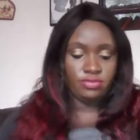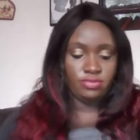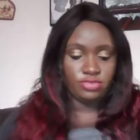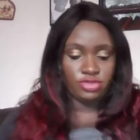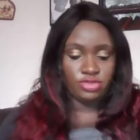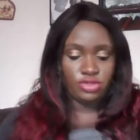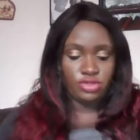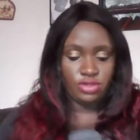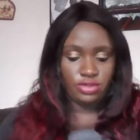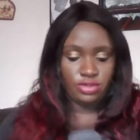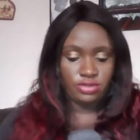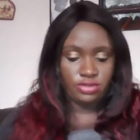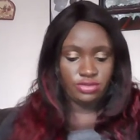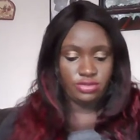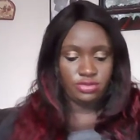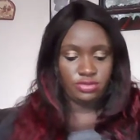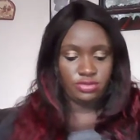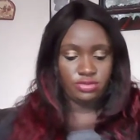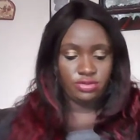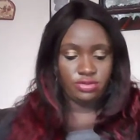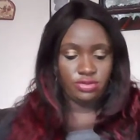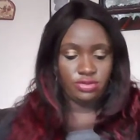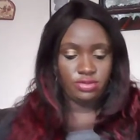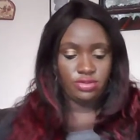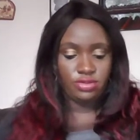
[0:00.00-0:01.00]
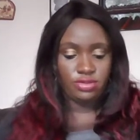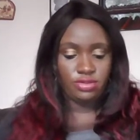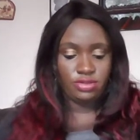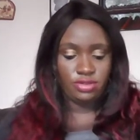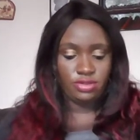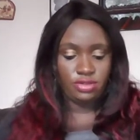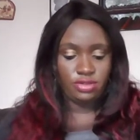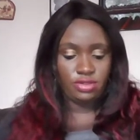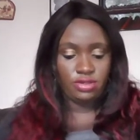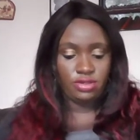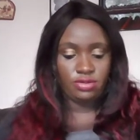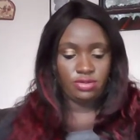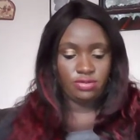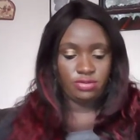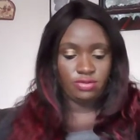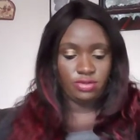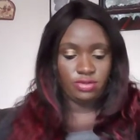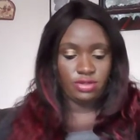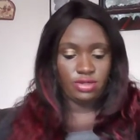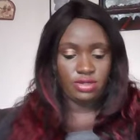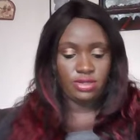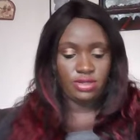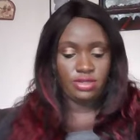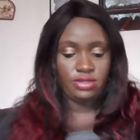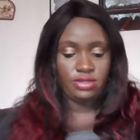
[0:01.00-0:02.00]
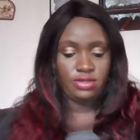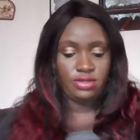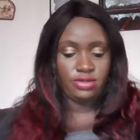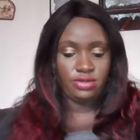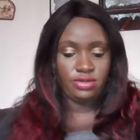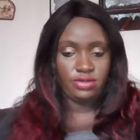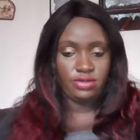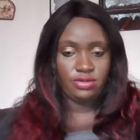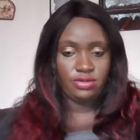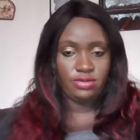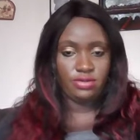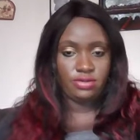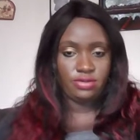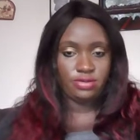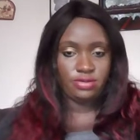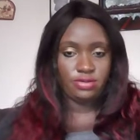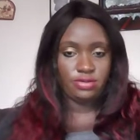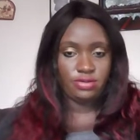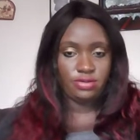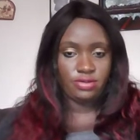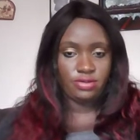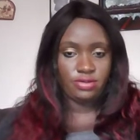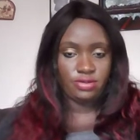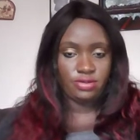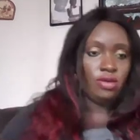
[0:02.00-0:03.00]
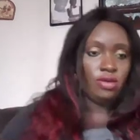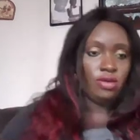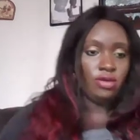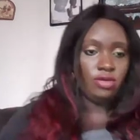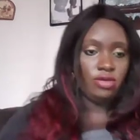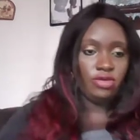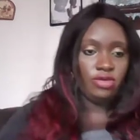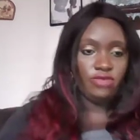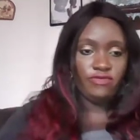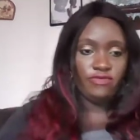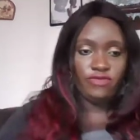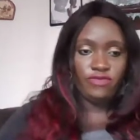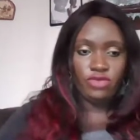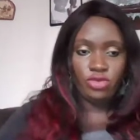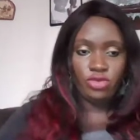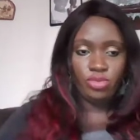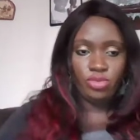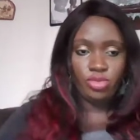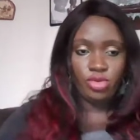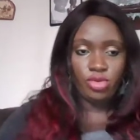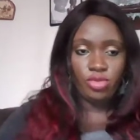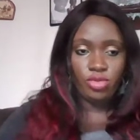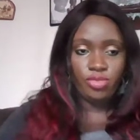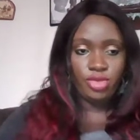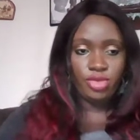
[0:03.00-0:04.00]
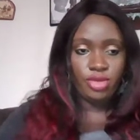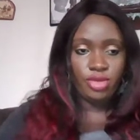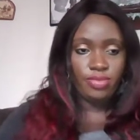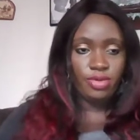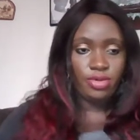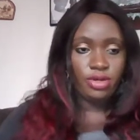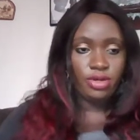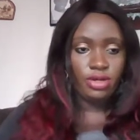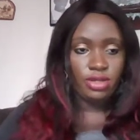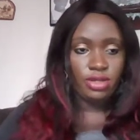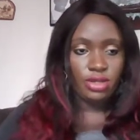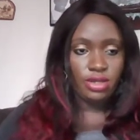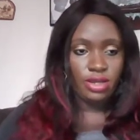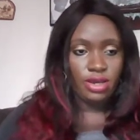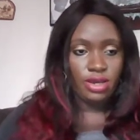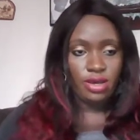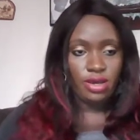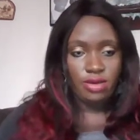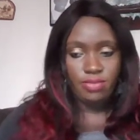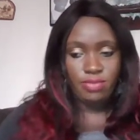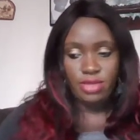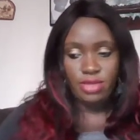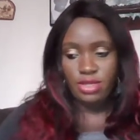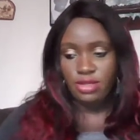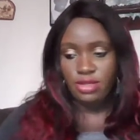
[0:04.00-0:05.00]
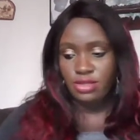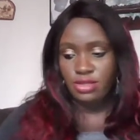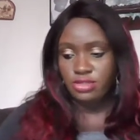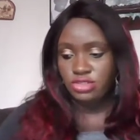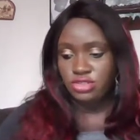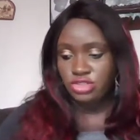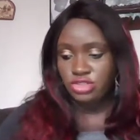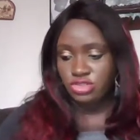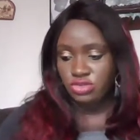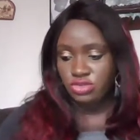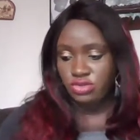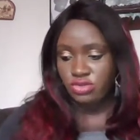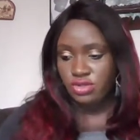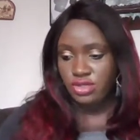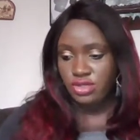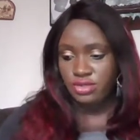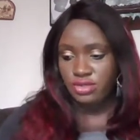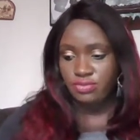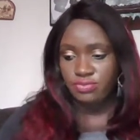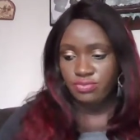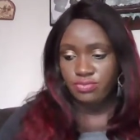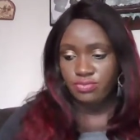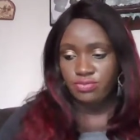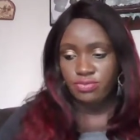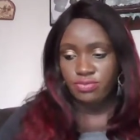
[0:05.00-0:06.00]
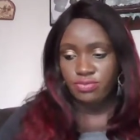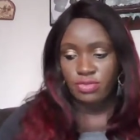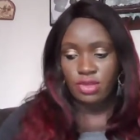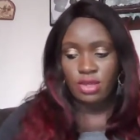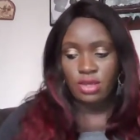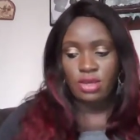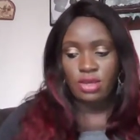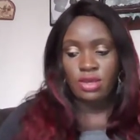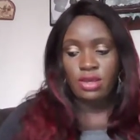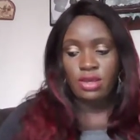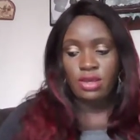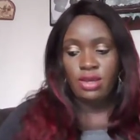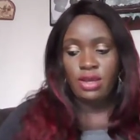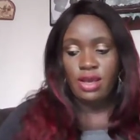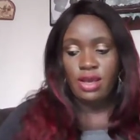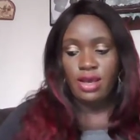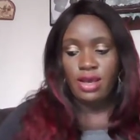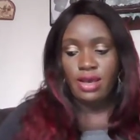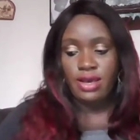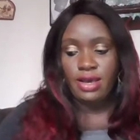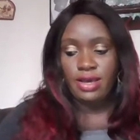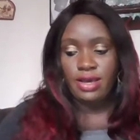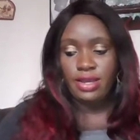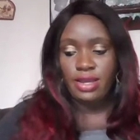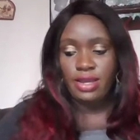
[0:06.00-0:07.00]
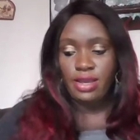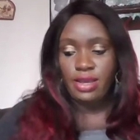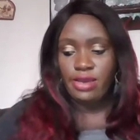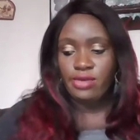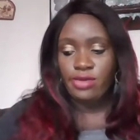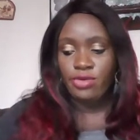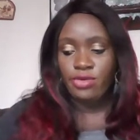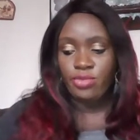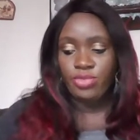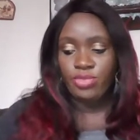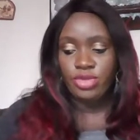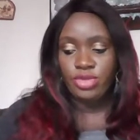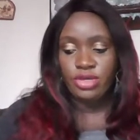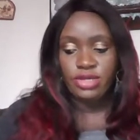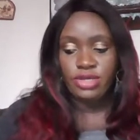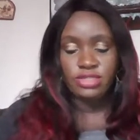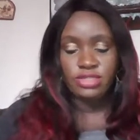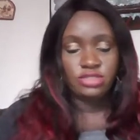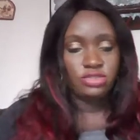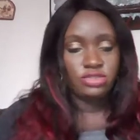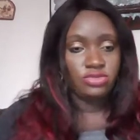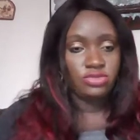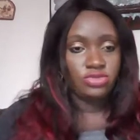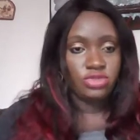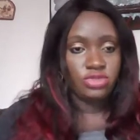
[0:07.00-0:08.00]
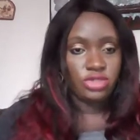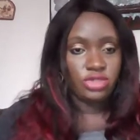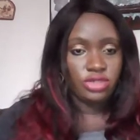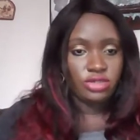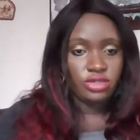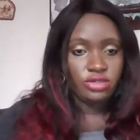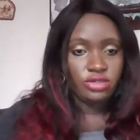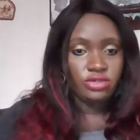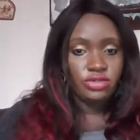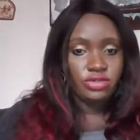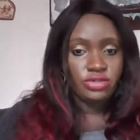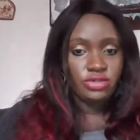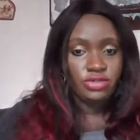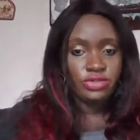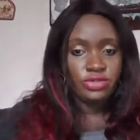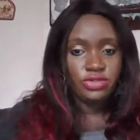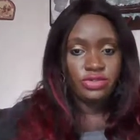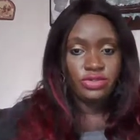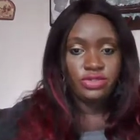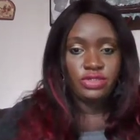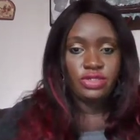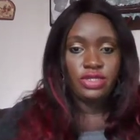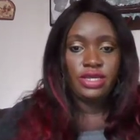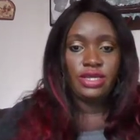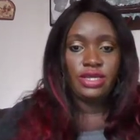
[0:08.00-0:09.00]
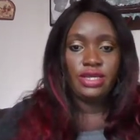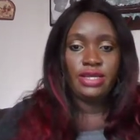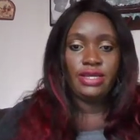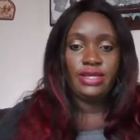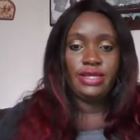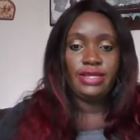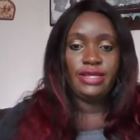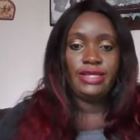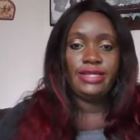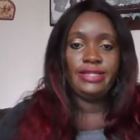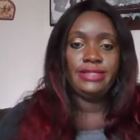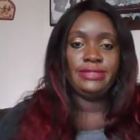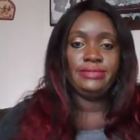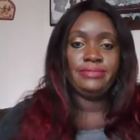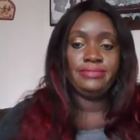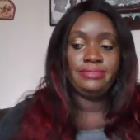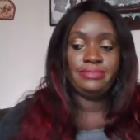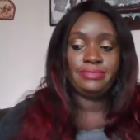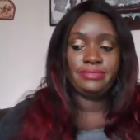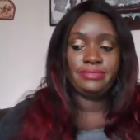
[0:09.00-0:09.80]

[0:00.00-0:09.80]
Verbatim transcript: I'm trying to get online here. A few more people are going to come in and join. Hi, I hope you guys doing good. And